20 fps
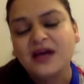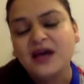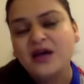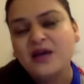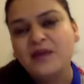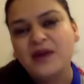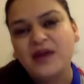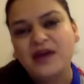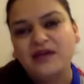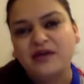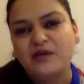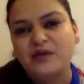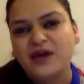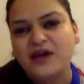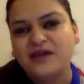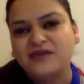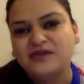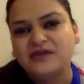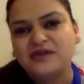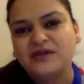but I think we
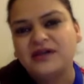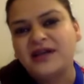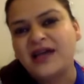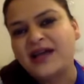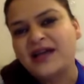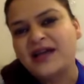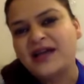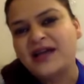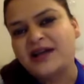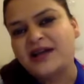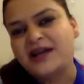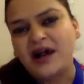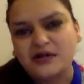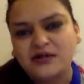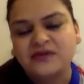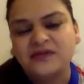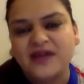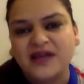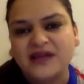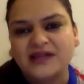have to get out of
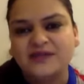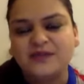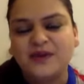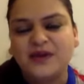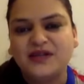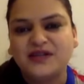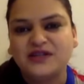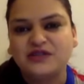that space